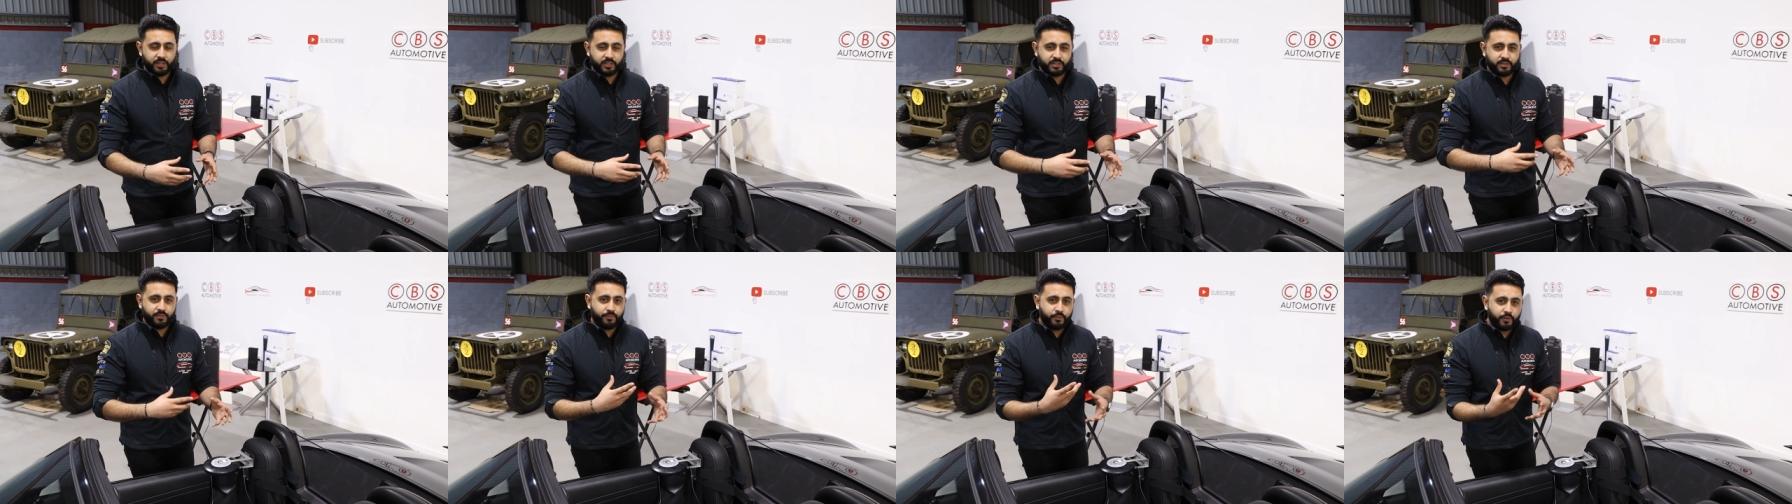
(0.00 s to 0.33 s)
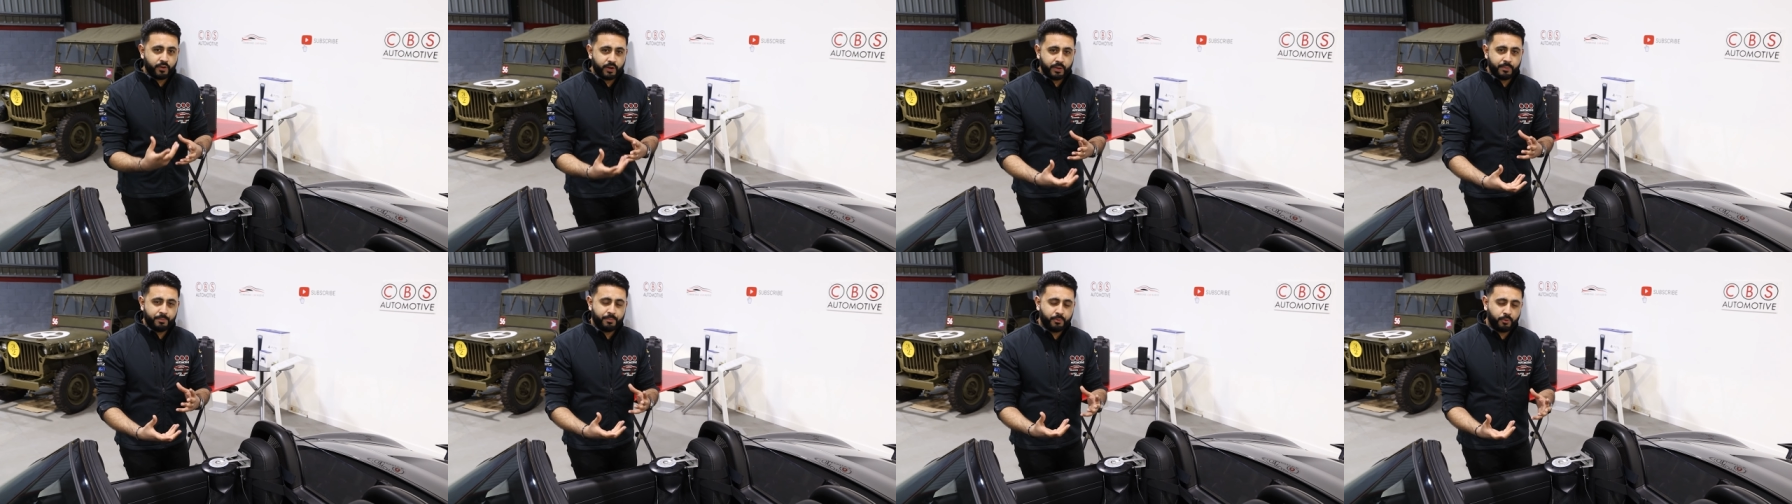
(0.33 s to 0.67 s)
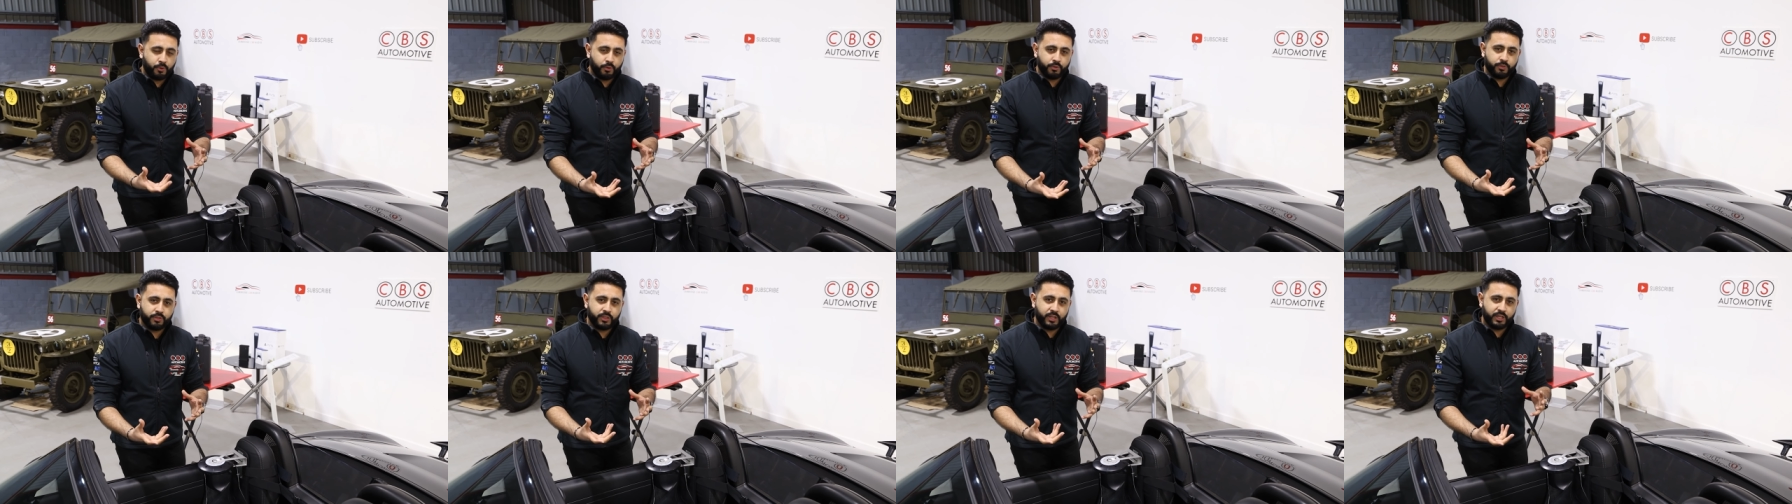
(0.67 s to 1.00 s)
That's a very
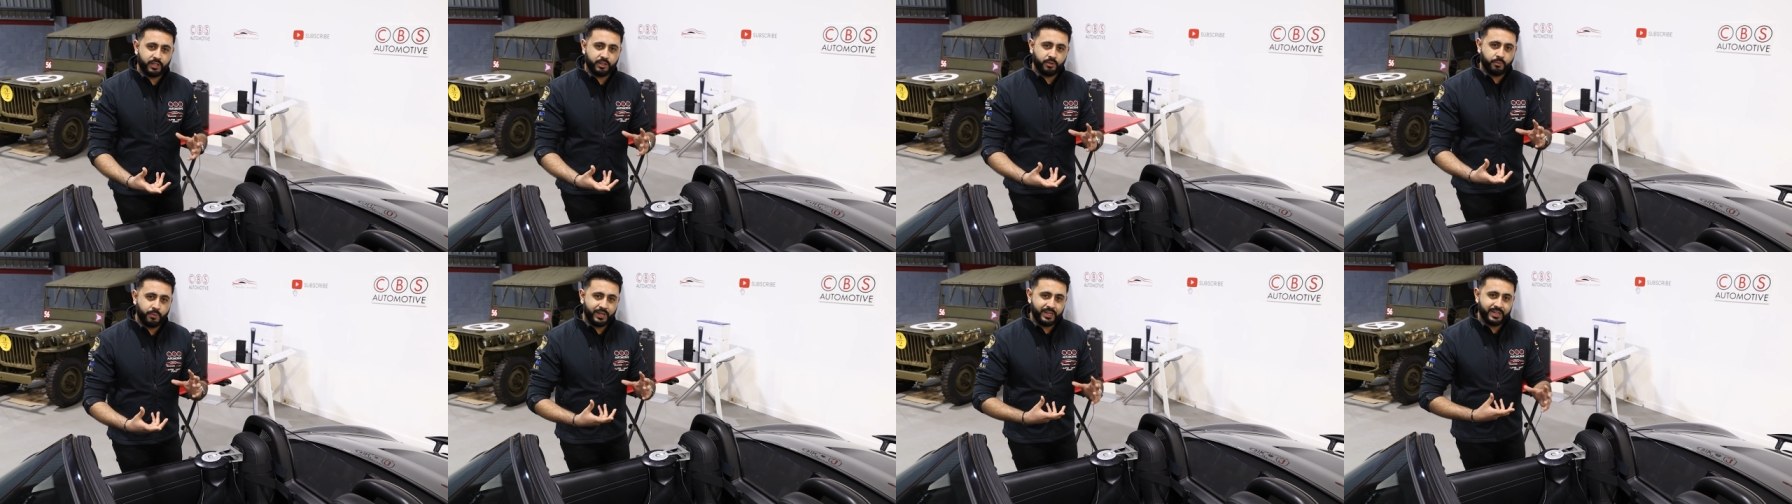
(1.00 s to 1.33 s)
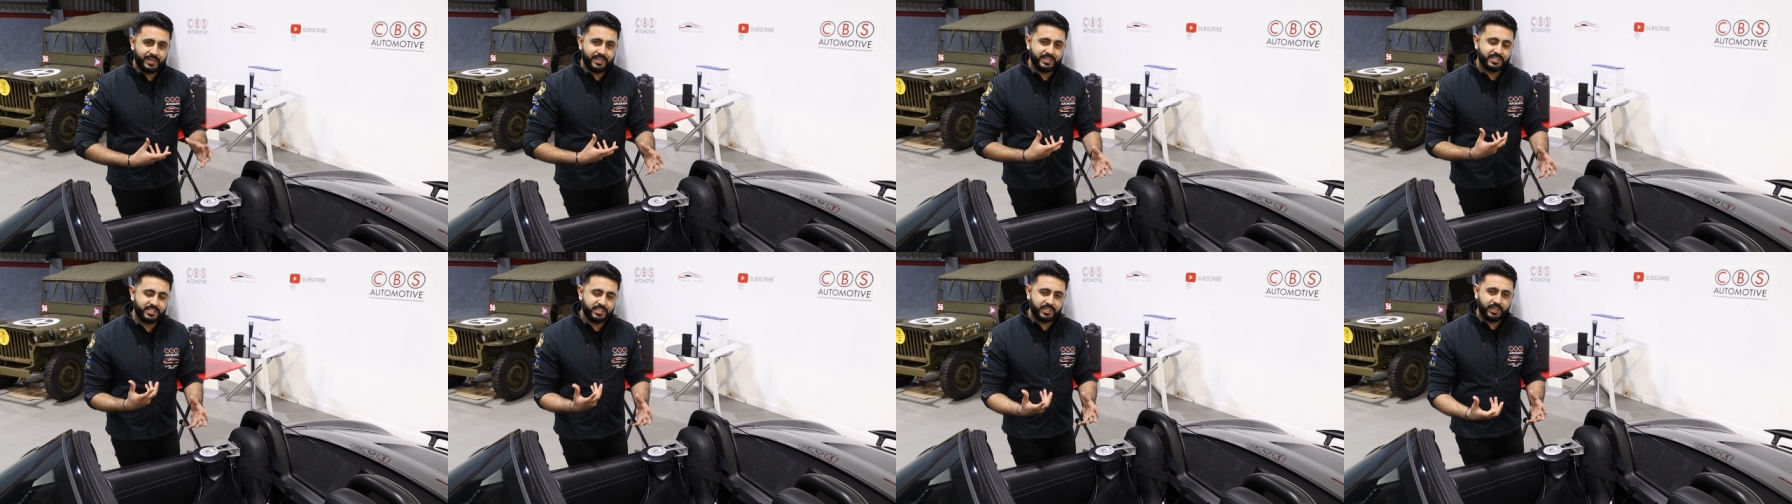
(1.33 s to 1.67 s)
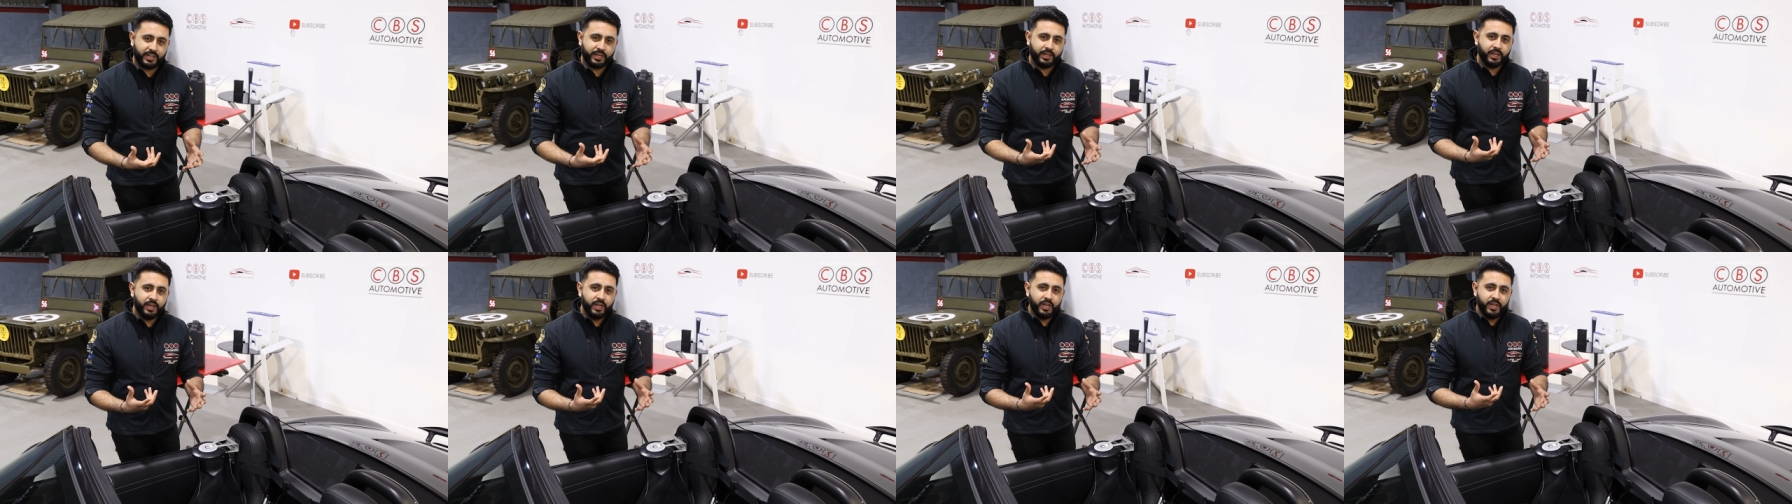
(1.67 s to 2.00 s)
important thing, that we're
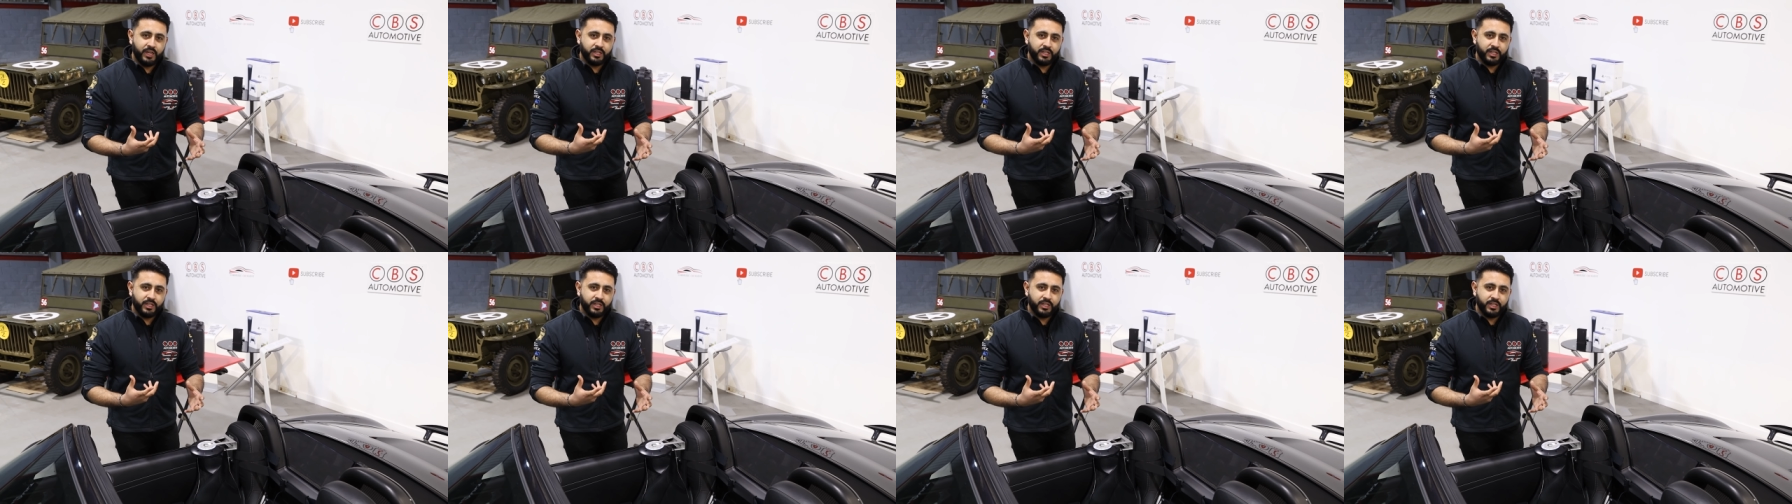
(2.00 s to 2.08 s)
listening